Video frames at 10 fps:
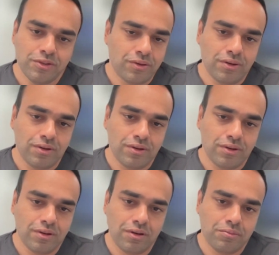
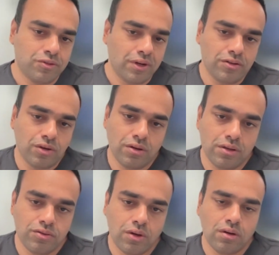sorry
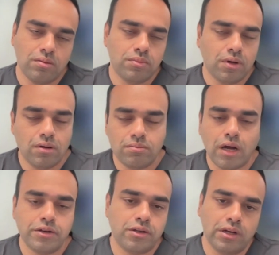
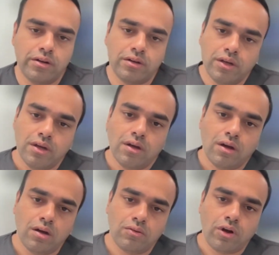intra-articular
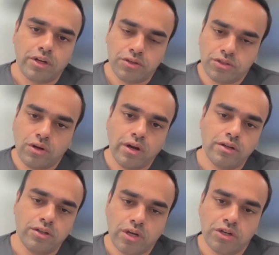
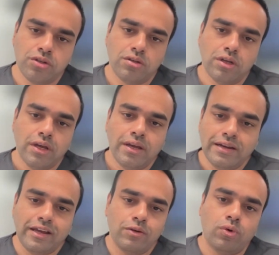corticosteroid injection.
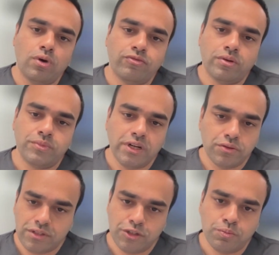It can work from 3
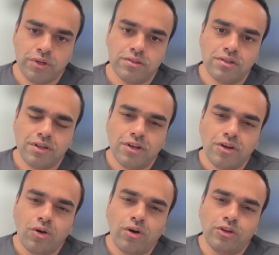to 6 months.
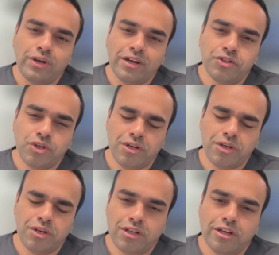Or you get a
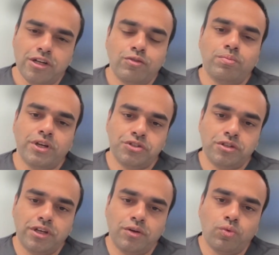genicular nerve ablation, it
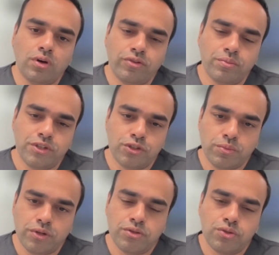can work from 6
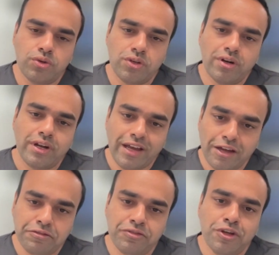months to a year and a
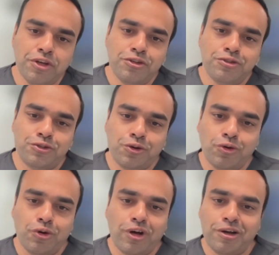half.
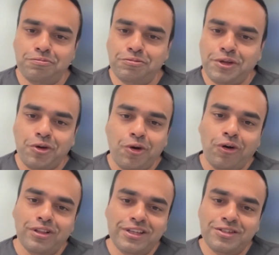So
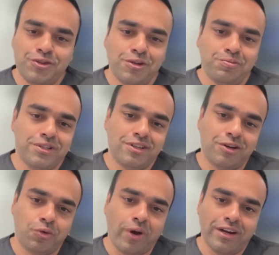all these treatments
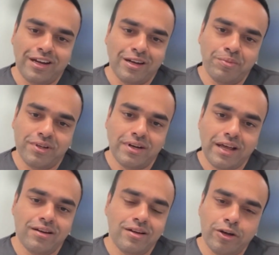are quite limited,
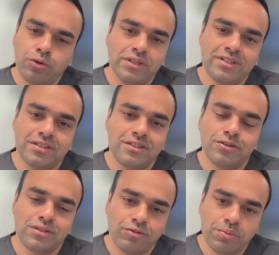and only 60
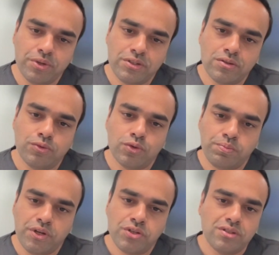to 70% of
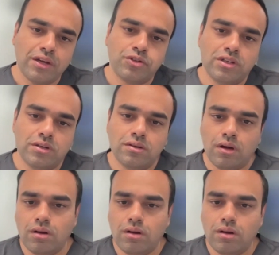those patients actually